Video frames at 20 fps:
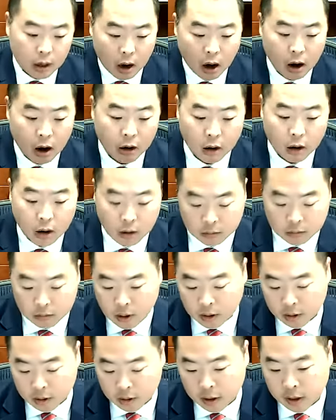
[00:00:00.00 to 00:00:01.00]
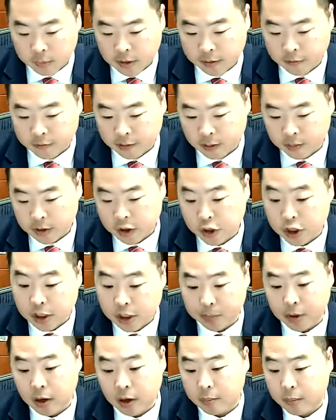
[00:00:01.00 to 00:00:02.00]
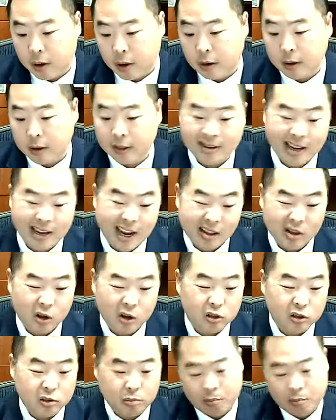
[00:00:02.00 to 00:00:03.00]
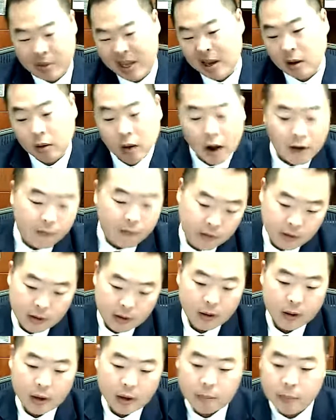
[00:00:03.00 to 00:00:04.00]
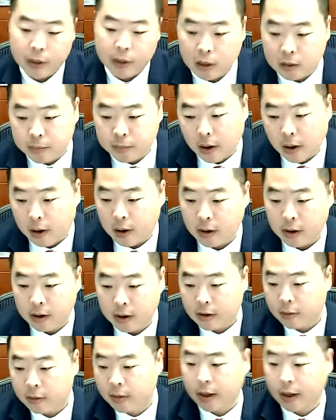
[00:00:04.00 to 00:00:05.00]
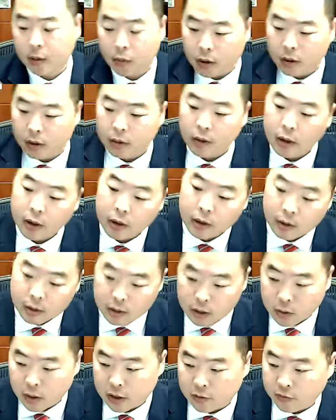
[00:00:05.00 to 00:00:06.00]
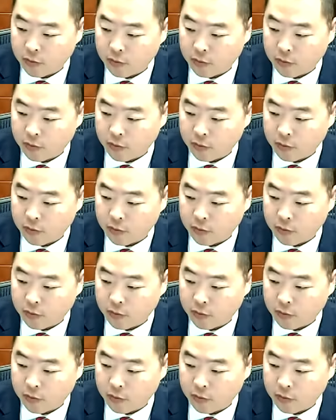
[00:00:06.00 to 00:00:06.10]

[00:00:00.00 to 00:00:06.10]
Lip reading: are going to be from the shipyard part, and take those, peel off the build part, and you're gonna be like, well, U.S.